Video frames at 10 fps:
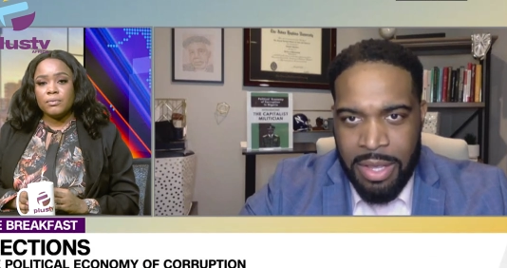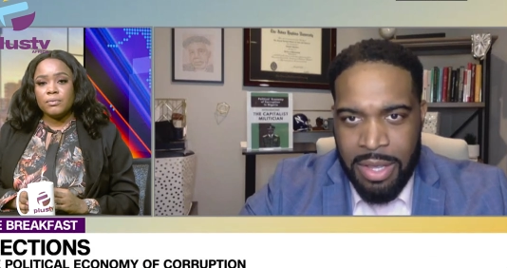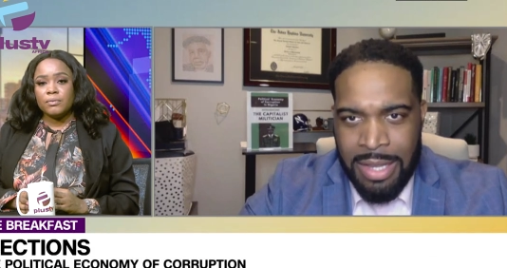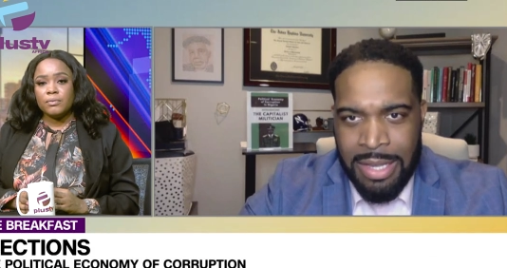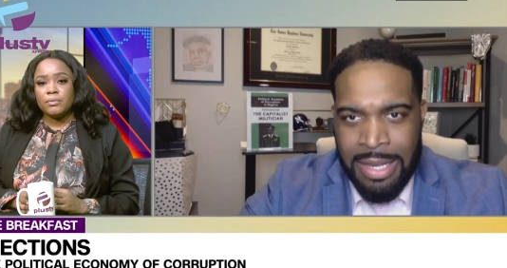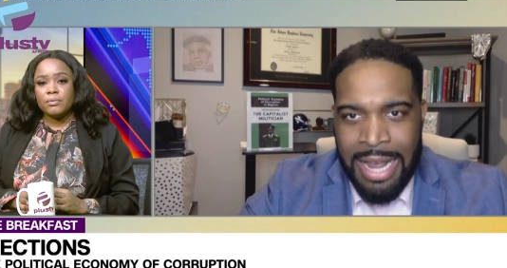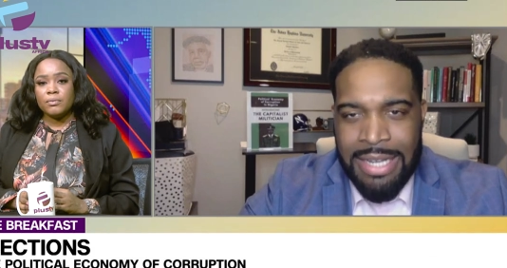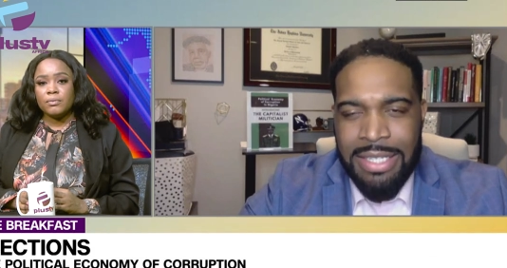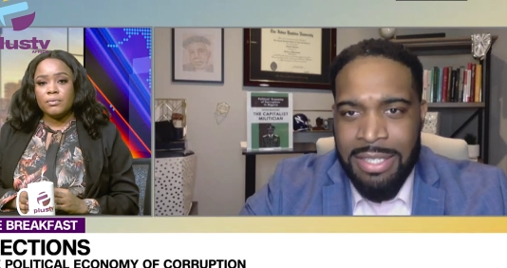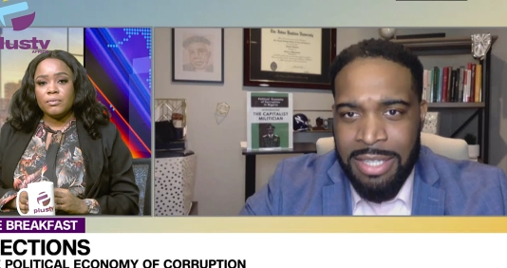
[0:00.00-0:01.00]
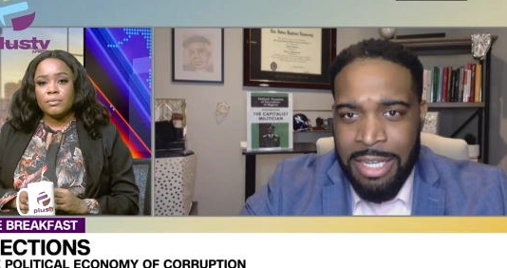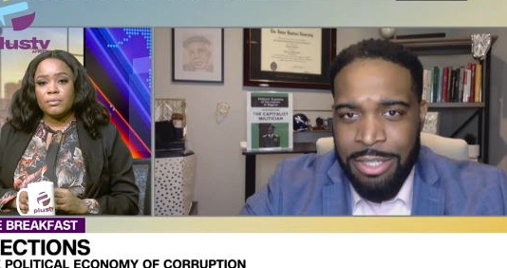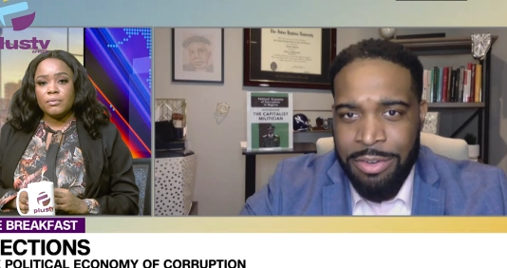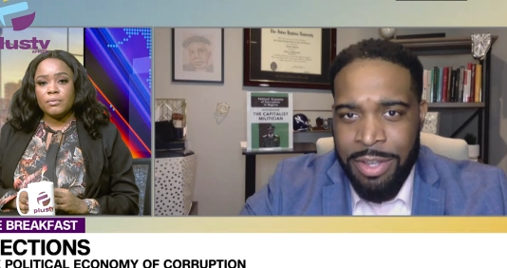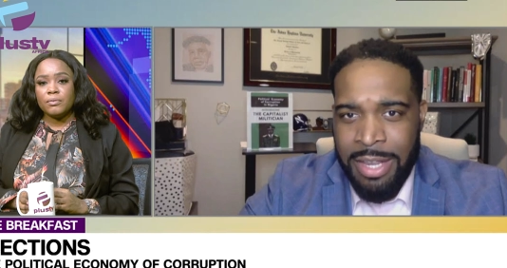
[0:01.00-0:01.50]
Speaker 1: In the nineteenth
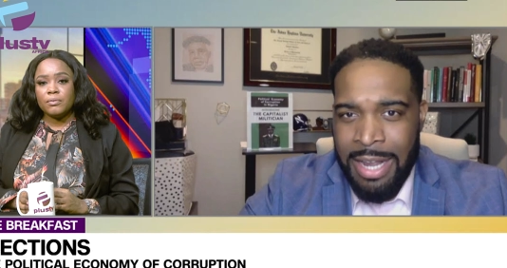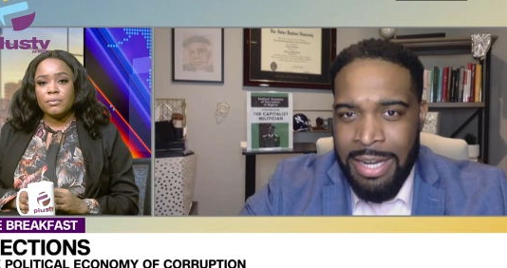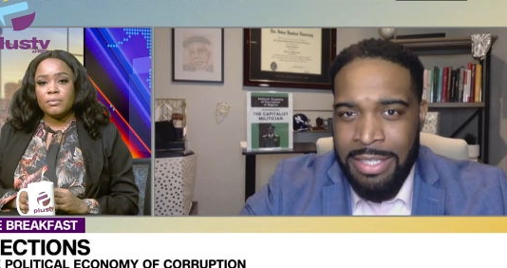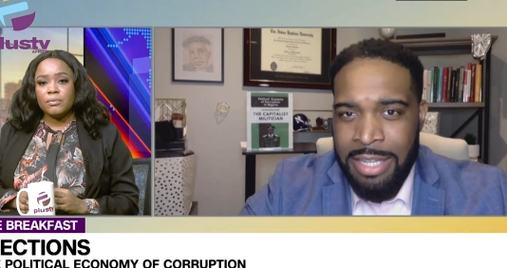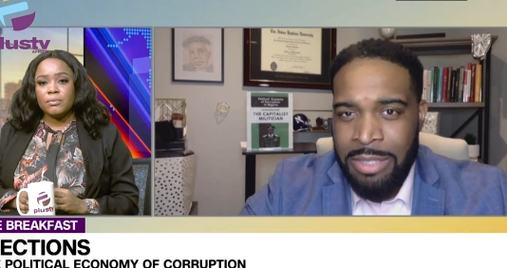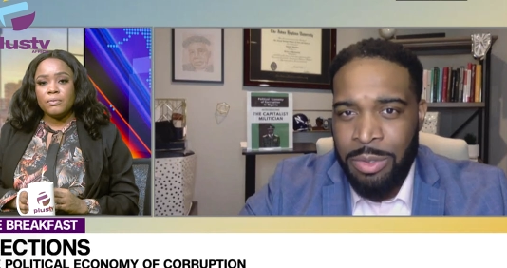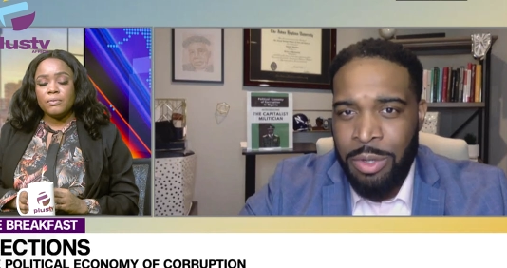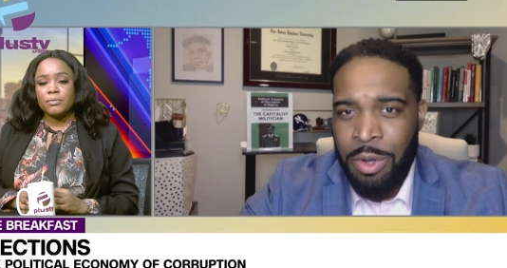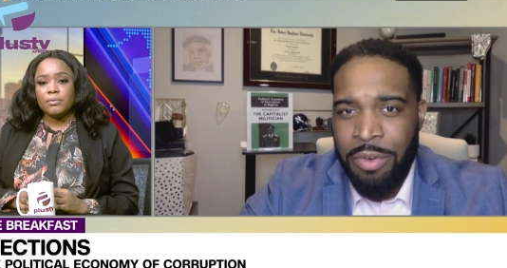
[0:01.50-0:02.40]
century, the United States, which was over one